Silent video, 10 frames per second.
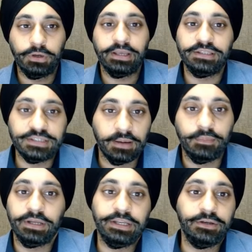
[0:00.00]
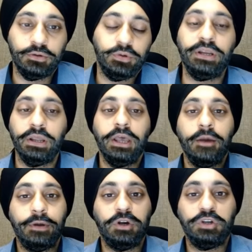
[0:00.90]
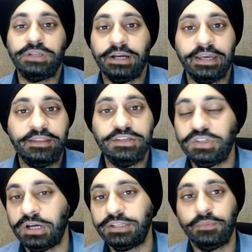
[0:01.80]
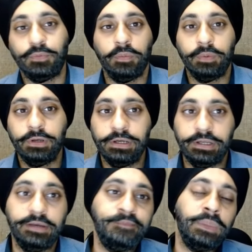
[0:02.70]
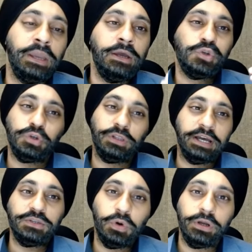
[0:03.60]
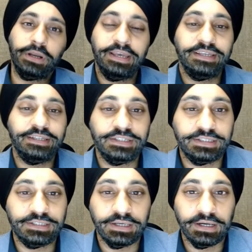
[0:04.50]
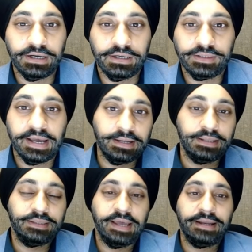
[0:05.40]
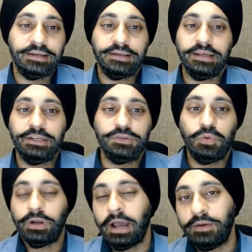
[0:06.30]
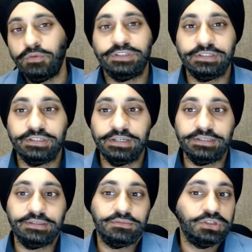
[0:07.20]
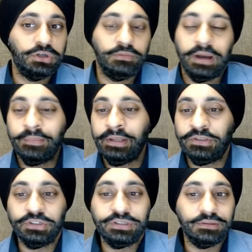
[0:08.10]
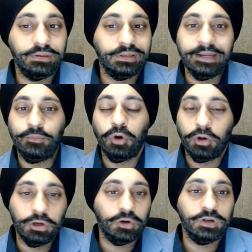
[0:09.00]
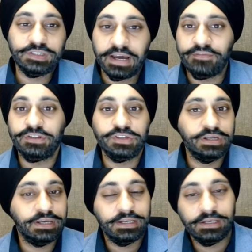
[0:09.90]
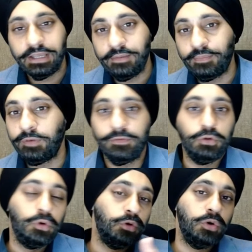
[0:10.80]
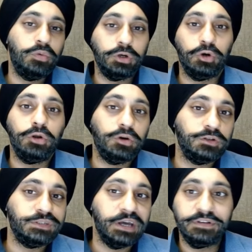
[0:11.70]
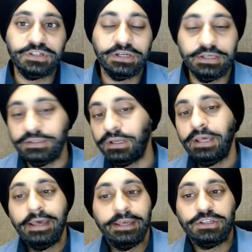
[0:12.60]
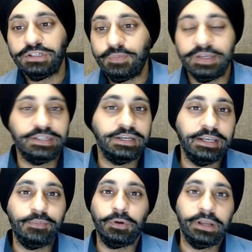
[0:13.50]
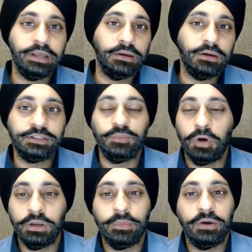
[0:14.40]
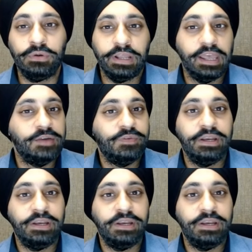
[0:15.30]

in some money into it, because again these charts are probability. So that's what is that is what I would suggest. So I mean, just keep dollar cost averaging, and keep, if you don't know what dollar cost averaging is, it's just basically putting a small amount every